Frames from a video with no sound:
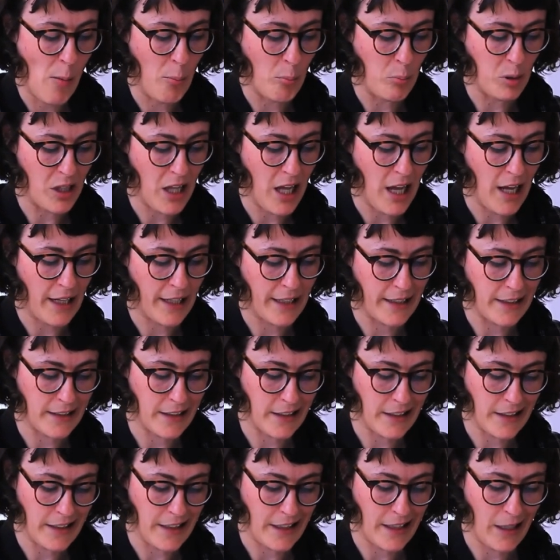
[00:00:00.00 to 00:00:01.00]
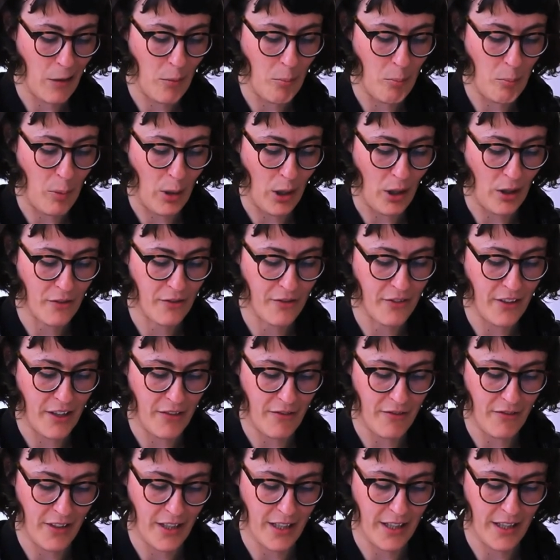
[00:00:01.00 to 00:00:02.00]
blindly, a barfy
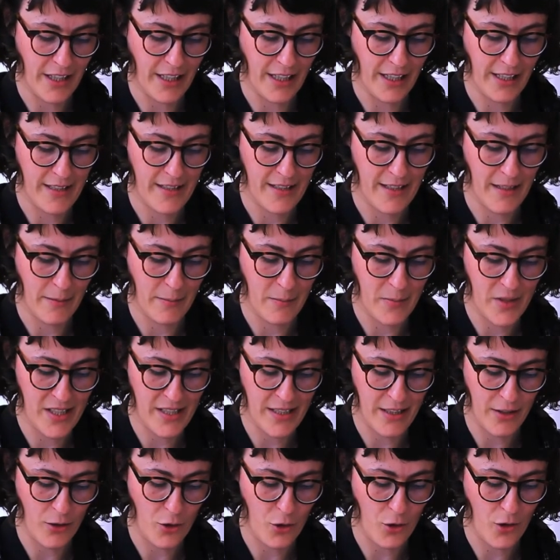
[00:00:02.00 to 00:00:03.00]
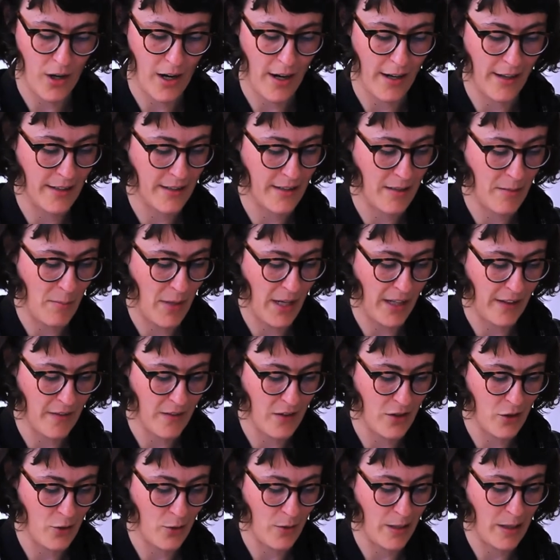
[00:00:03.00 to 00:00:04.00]
feeling as I'm still trying to make the
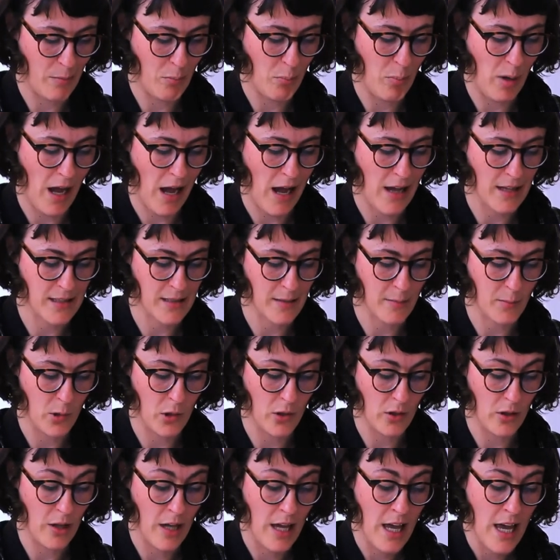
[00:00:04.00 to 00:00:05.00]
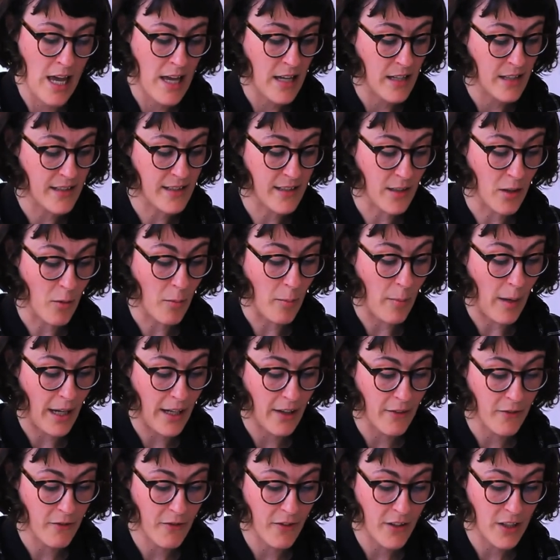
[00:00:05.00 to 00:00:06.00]
dream possible. Still
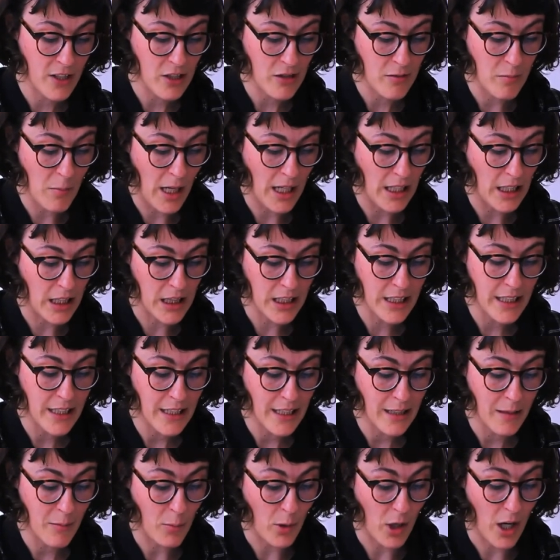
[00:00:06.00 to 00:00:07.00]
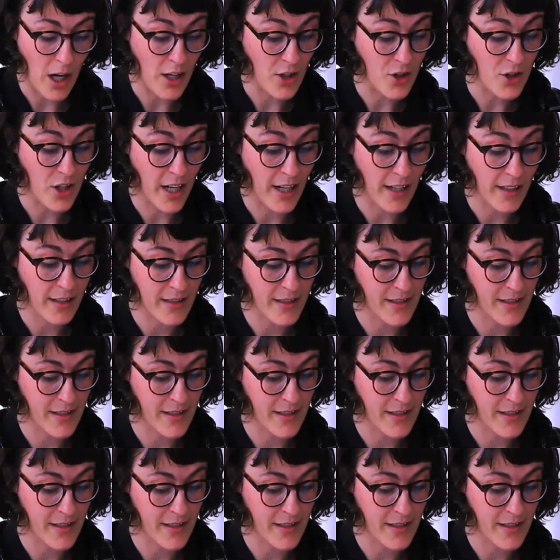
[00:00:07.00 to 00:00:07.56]
might finish my cleaning project,